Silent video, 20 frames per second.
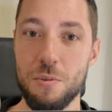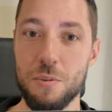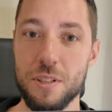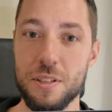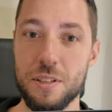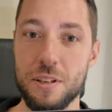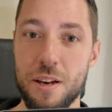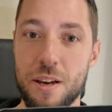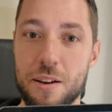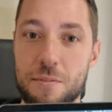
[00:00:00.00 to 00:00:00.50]

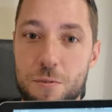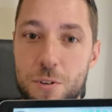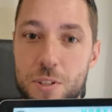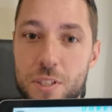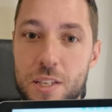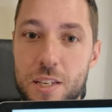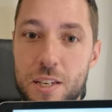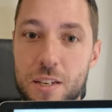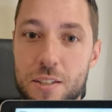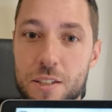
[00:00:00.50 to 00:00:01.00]
with
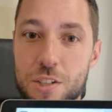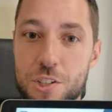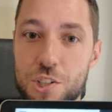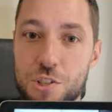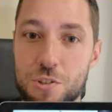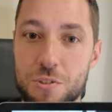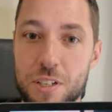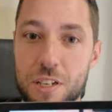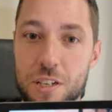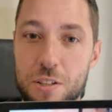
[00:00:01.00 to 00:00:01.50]
everything
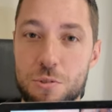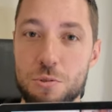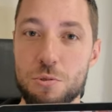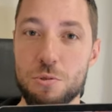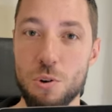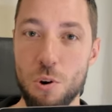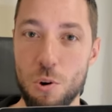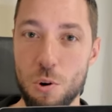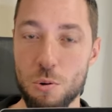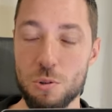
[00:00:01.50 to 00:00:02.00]
that you need to
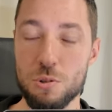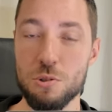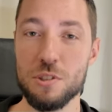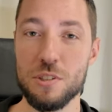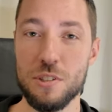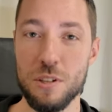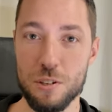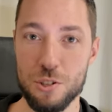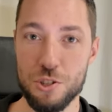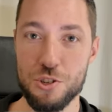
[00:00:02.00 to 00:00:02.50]
know to
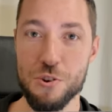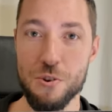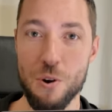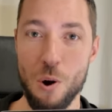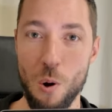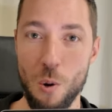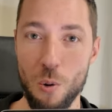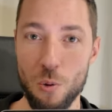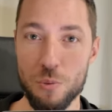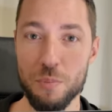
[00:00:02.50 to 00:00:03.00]
start your
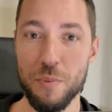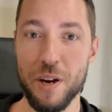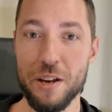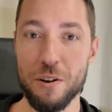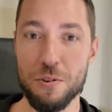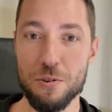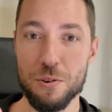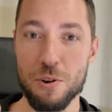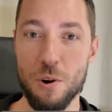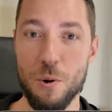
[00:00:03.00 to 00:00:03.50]
own
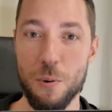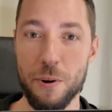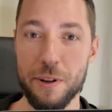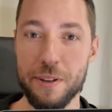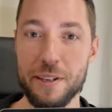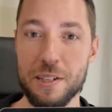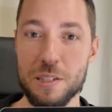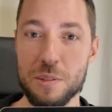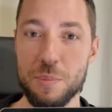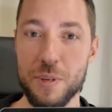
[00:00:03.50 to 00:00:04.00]
micro
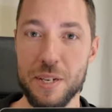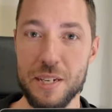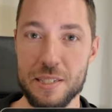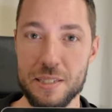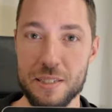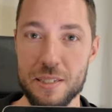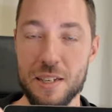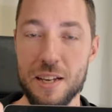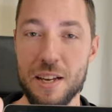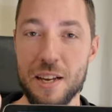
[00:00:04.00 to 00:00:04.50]
coworking
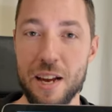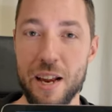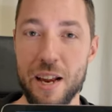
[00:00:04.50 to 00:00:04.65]
space.